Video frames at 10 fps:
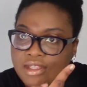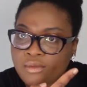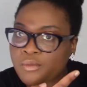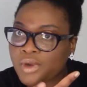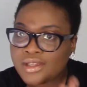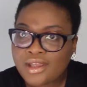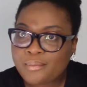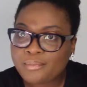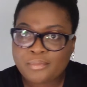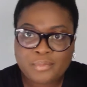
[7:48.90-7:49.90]
why not
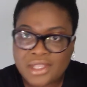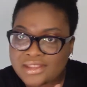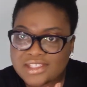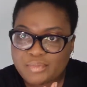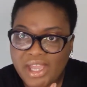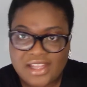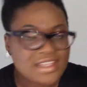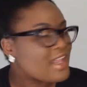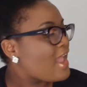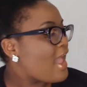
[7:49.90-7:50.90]
get this palette?
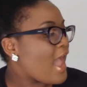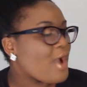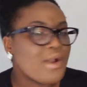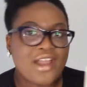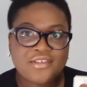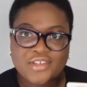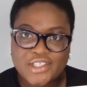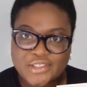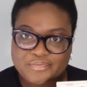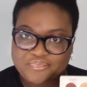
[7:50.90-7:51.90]

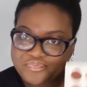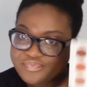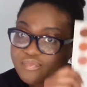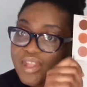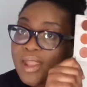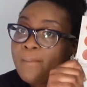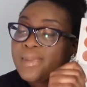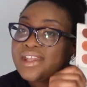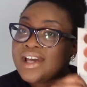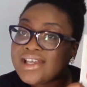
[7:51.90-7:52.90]
However,
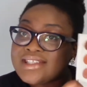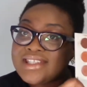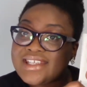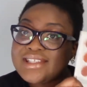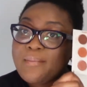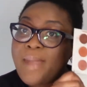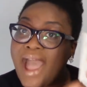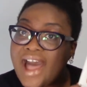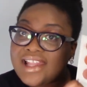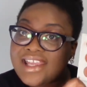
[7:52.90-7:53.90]
because this
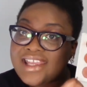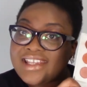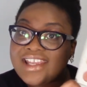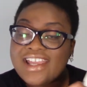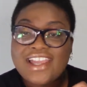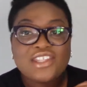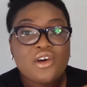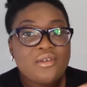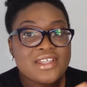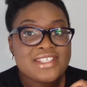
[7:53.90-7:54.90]
palette is
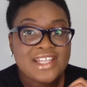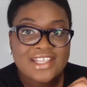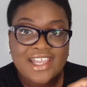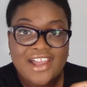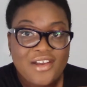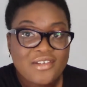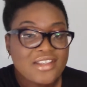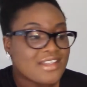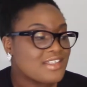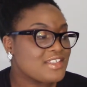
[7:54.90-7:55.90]
always selling out,
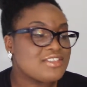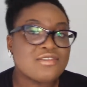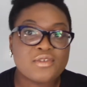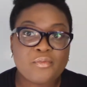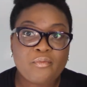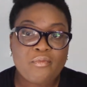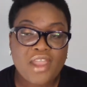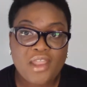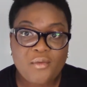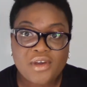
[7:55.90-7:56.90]
you
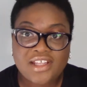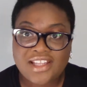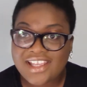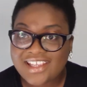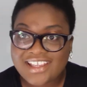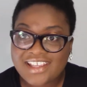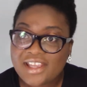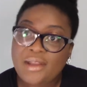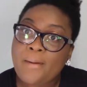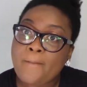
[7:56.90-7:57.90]
may want to like
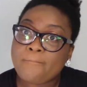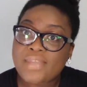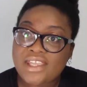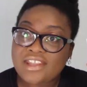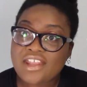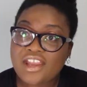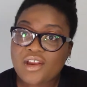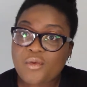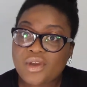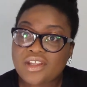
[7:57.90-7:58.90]
be there
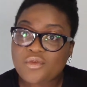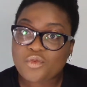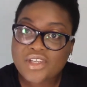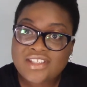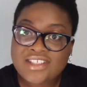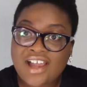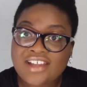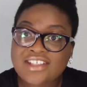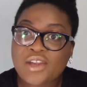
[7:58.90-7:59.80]
when it restocks, like